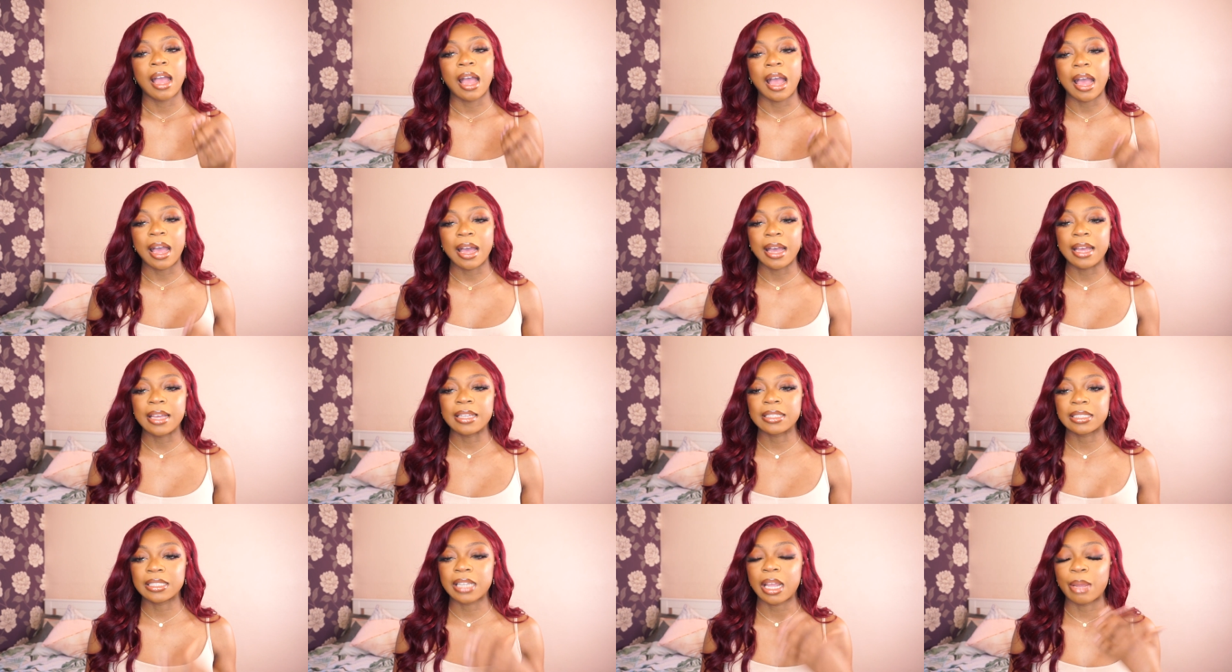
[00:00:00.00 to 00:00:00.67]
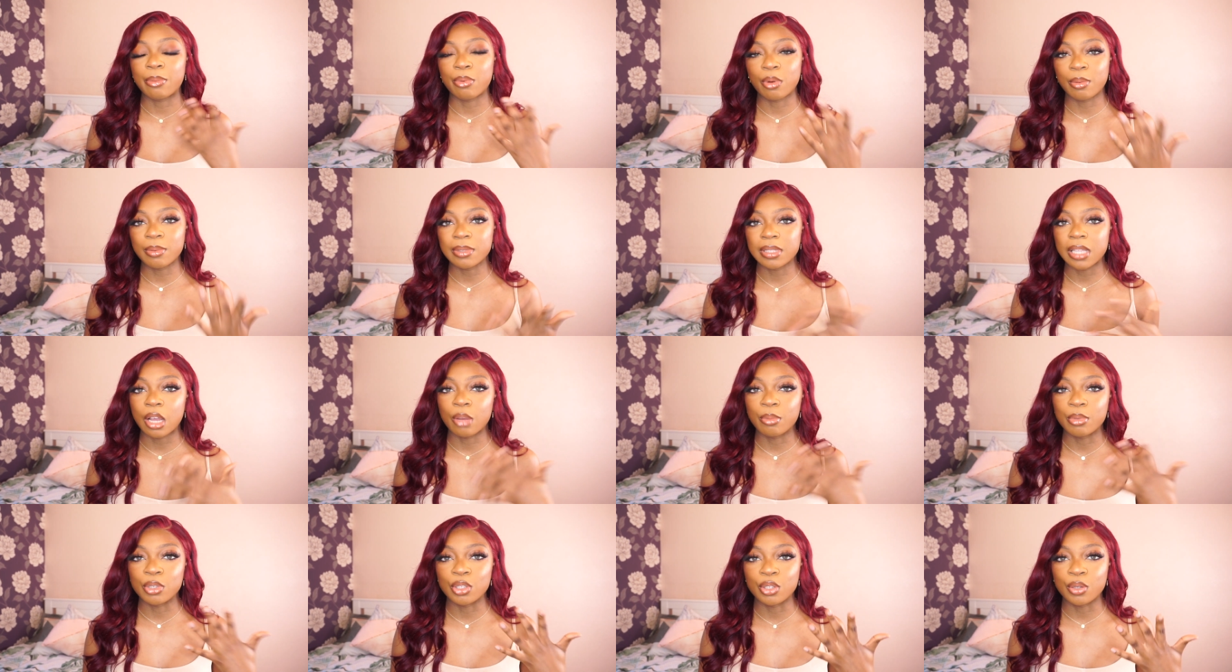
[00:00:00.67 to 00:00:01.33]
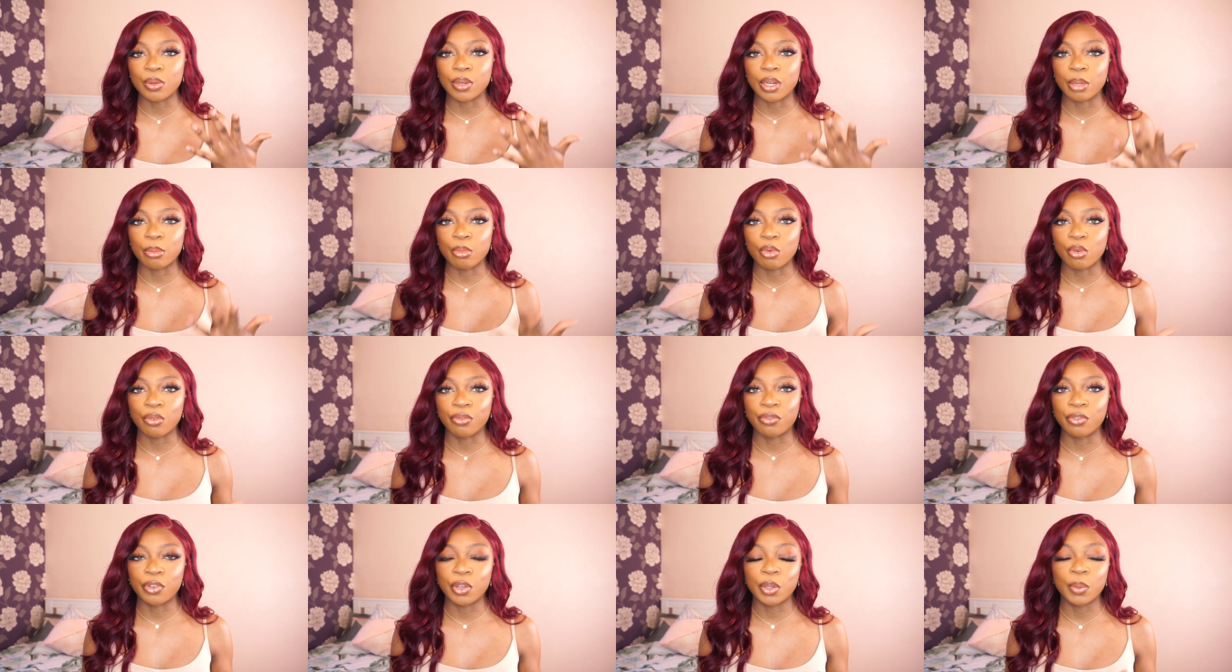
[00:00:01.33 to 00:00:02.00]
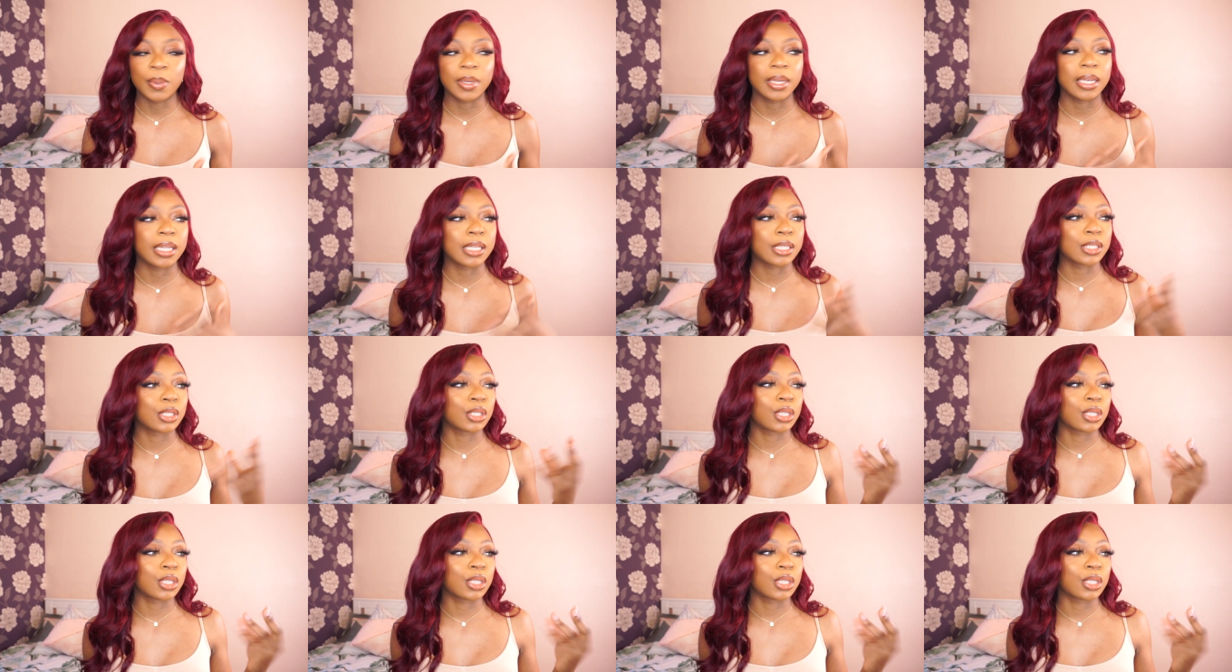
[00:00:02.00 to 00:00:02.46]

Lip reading: and I promised that I'll be doing it more frequently.